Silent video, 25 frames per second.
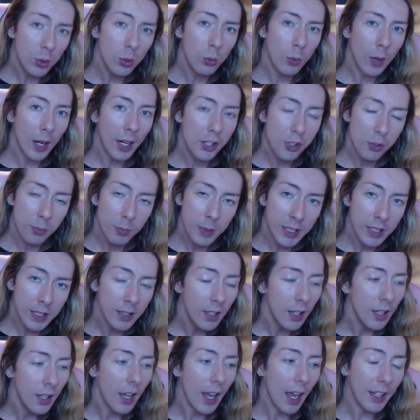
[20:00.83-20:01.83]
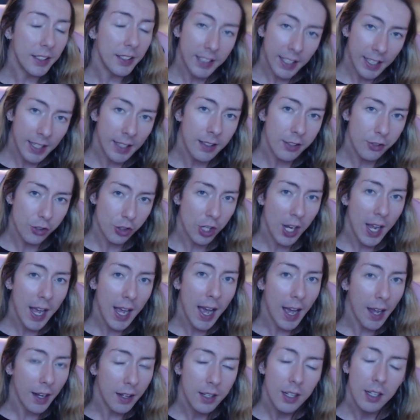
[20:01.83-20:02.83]
watch me and can't
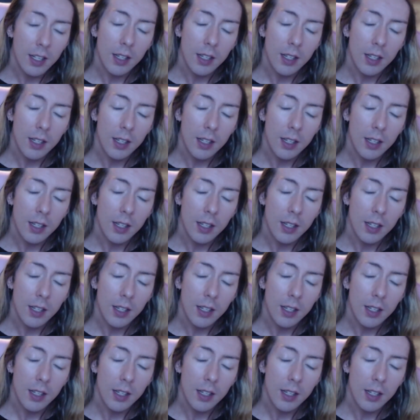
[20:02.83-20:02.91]
chat